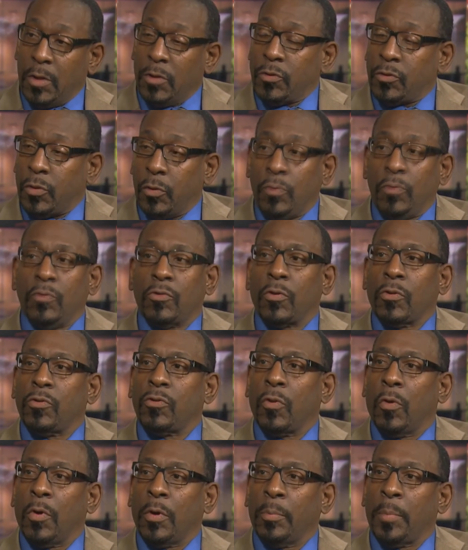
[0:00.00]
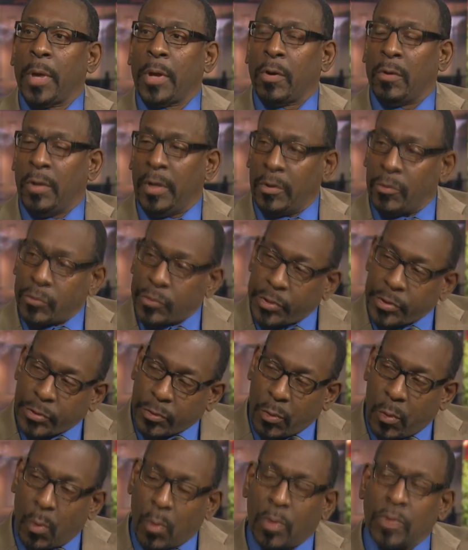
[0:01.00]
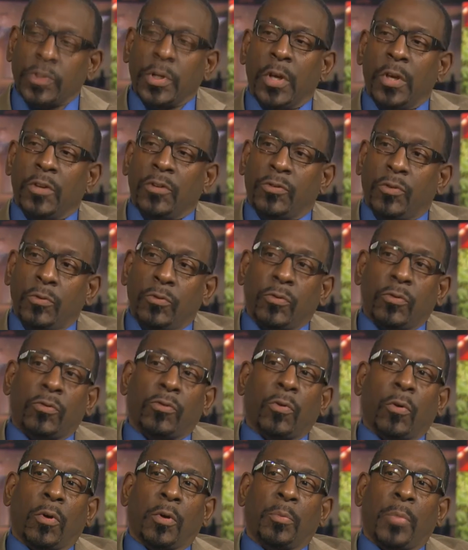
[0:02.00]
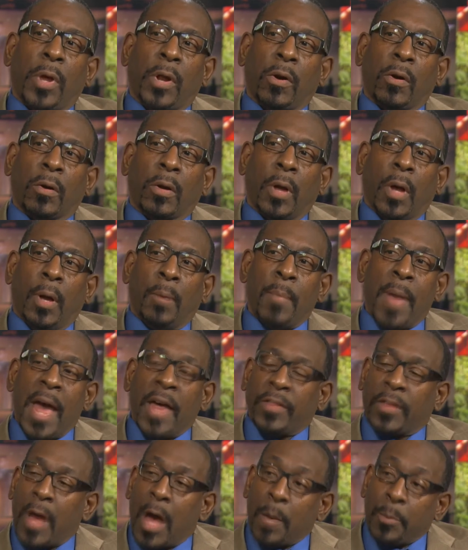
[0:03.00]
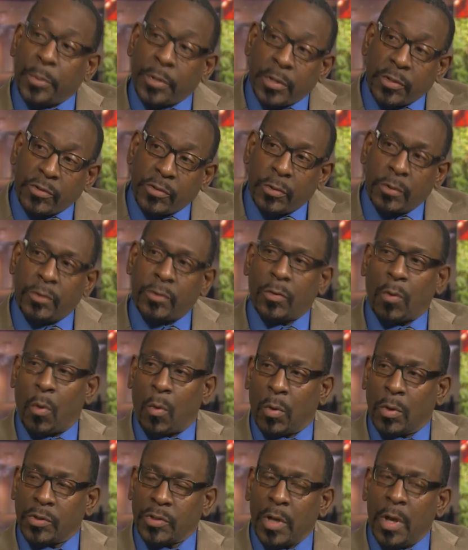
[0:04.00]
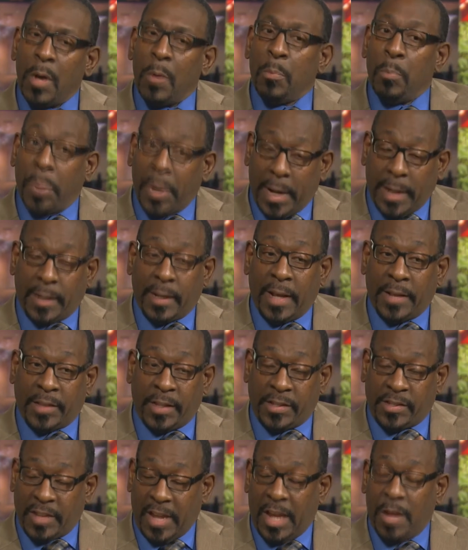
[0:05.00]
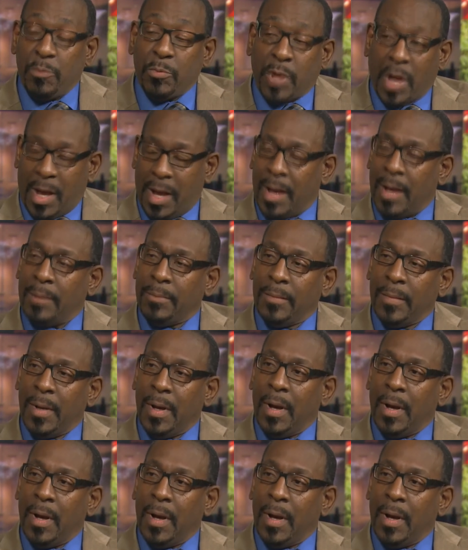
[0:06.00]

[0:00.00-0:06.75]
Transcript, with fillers: Students are showing better literacy scores, students are showing better uh, math competency scores, but at the same time,